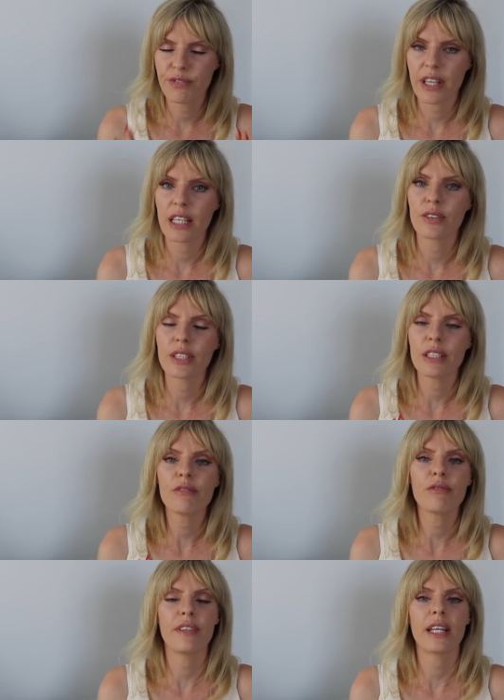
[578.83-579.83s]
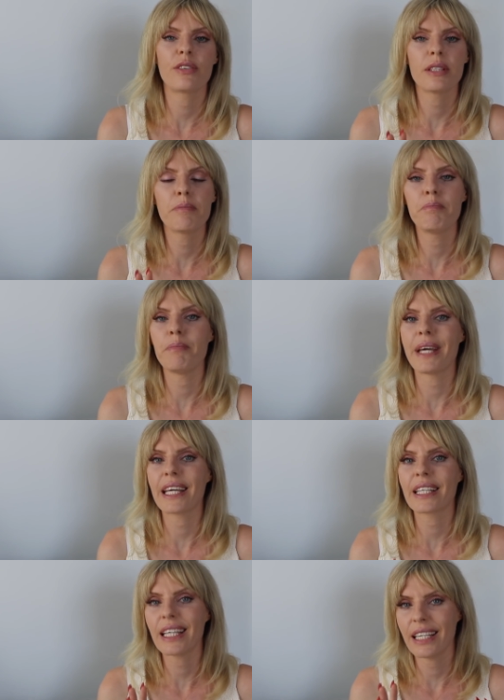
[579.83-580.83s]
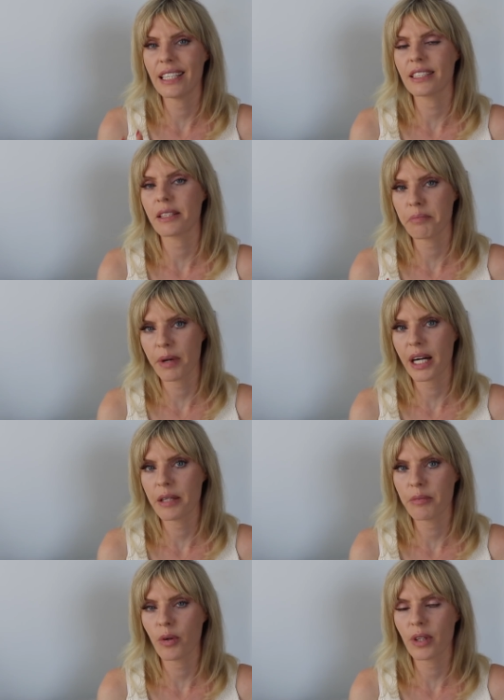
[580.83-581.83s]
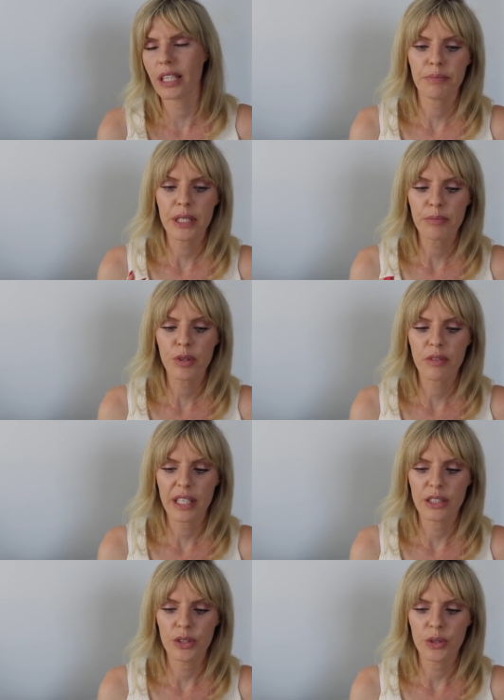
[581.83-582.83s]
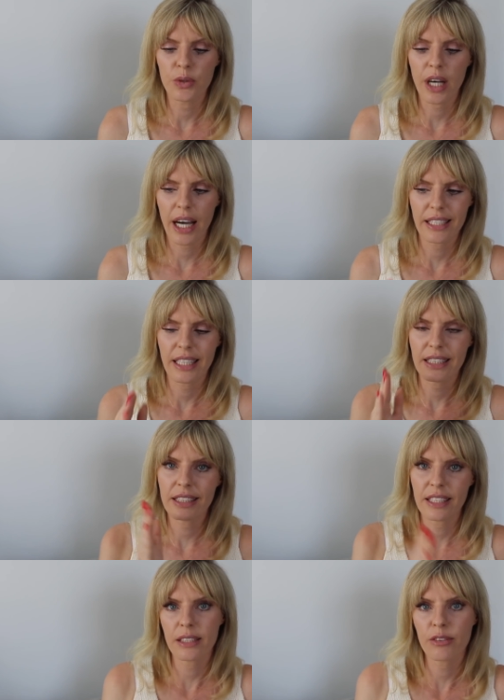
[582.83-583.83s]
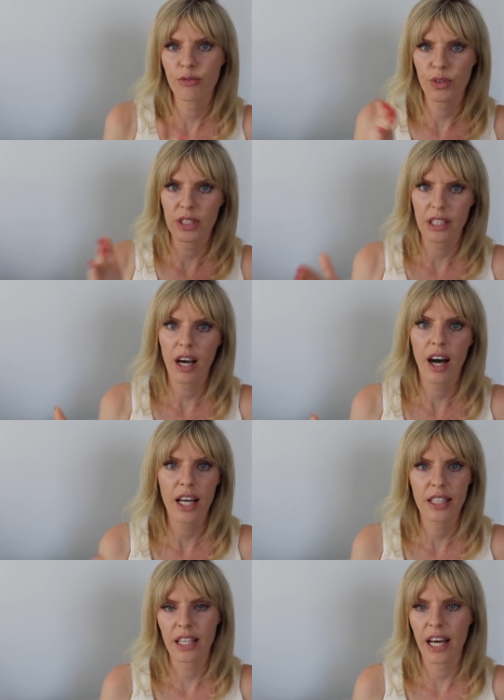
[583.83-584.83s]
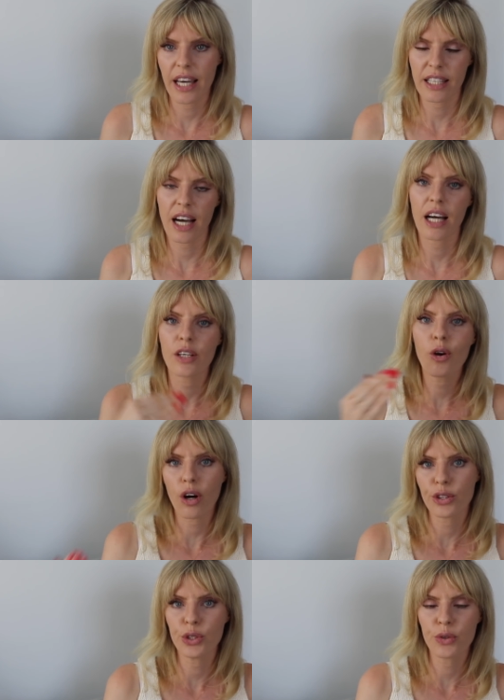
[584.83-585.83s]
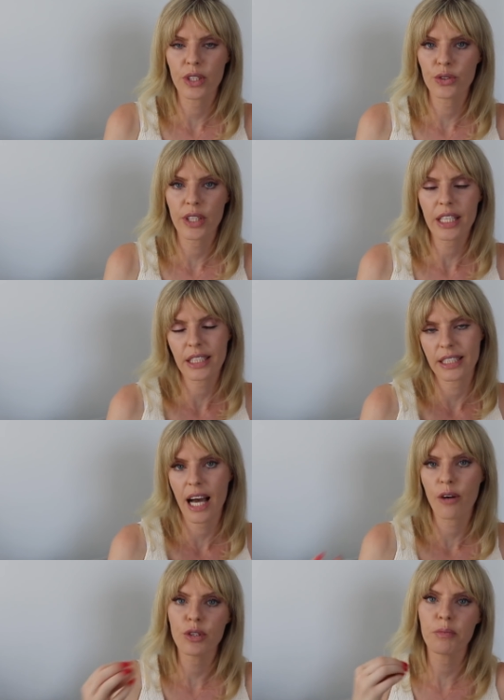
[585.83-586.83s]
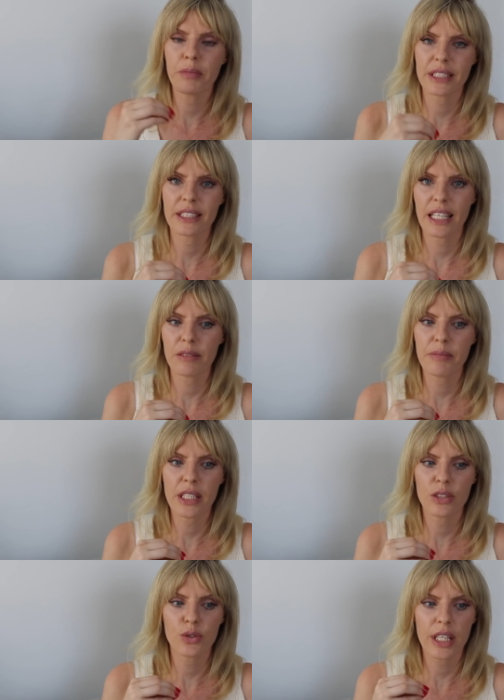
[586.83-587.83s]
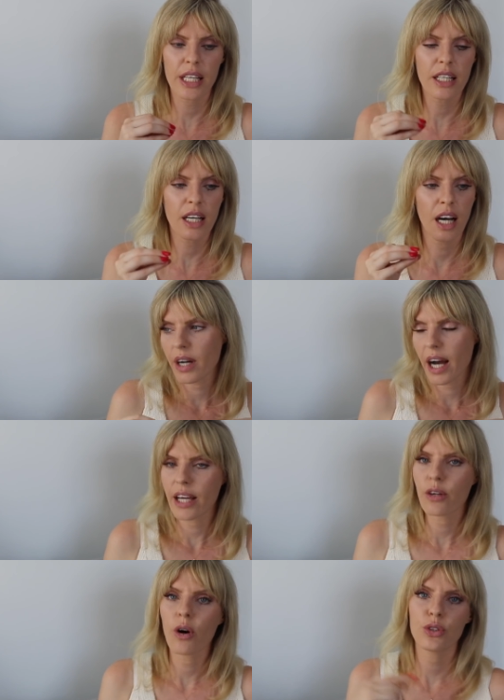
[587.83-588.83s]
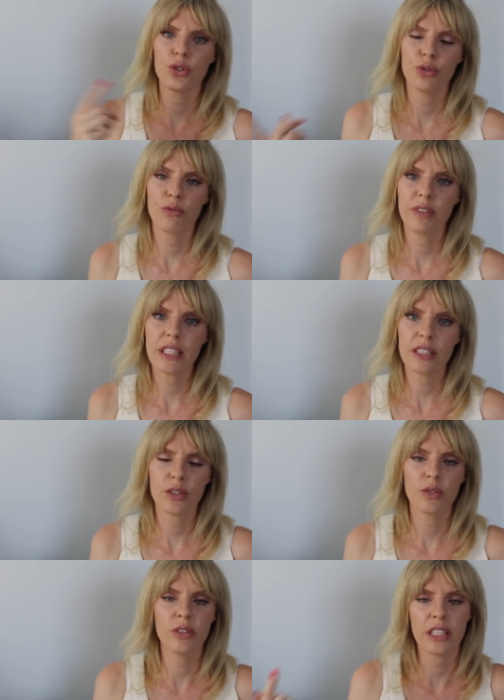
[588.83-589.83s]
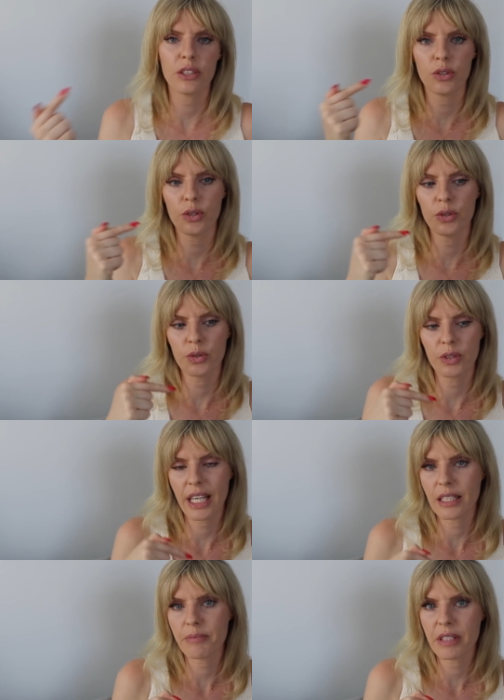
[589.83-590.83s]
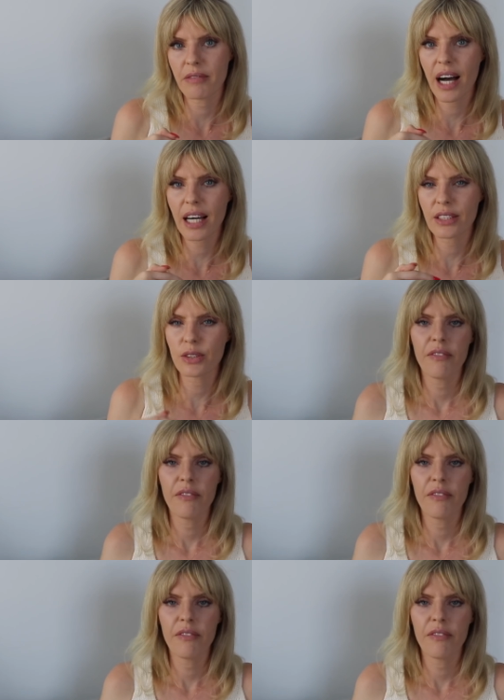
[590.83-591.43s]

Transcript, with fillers: very, very big in the Bible. People that do kind of tit for tat, like, I got you a drink, now you must get me a drink, or I got you this, you need to get me that.